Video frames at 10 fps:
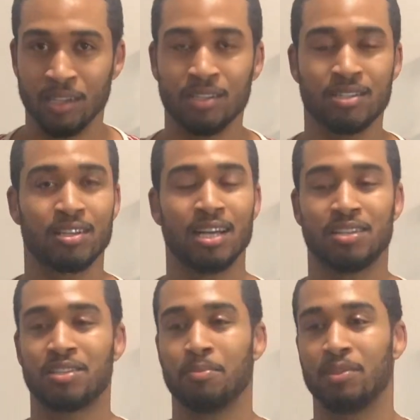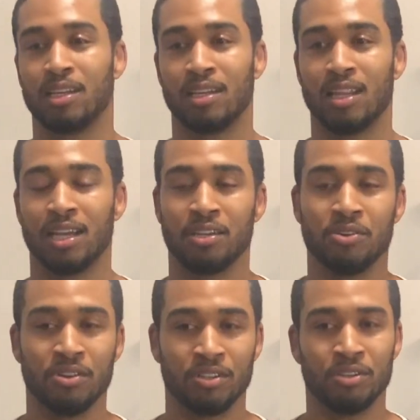It looks like something like
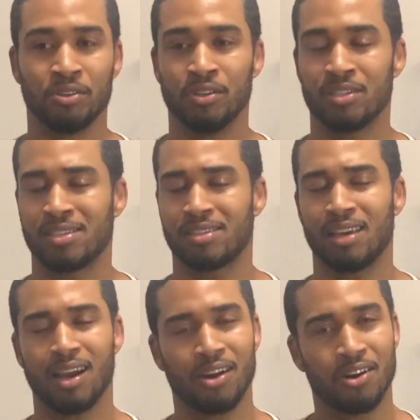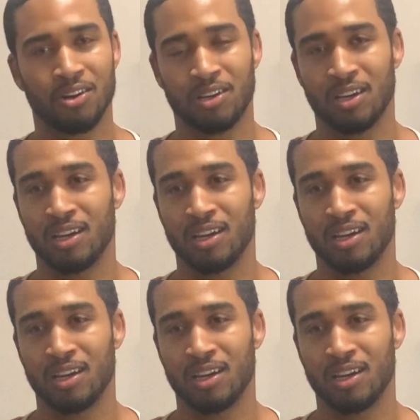you're scared.